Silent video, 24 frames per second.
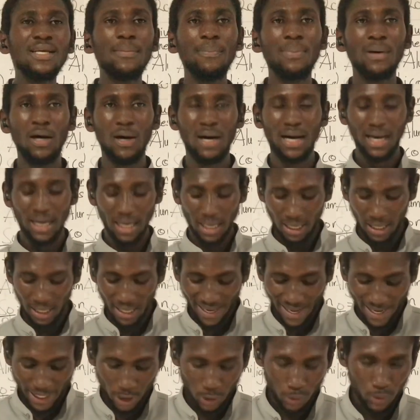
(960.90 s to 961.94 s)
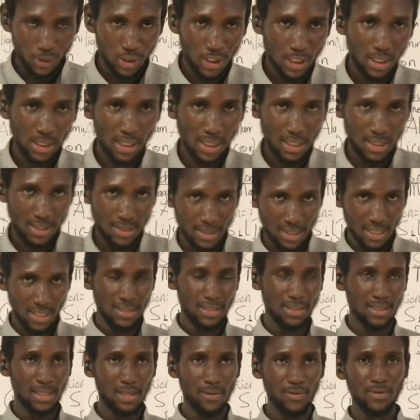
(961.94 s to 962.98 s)
about hydrogen is
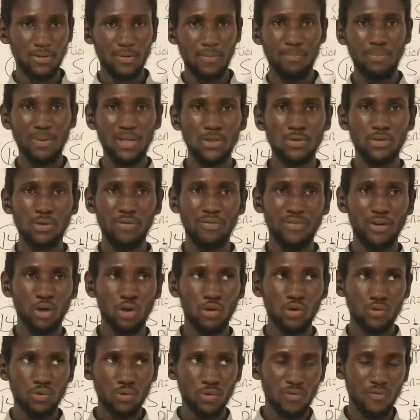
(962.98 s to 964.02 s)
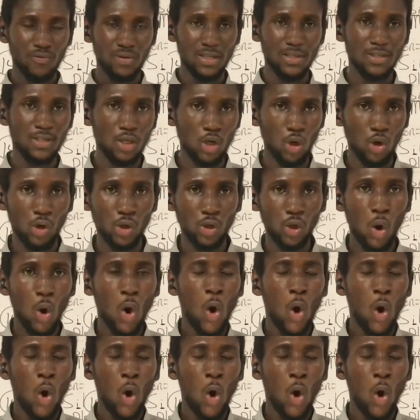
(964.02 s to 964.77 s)
that there is a bit of a controversy on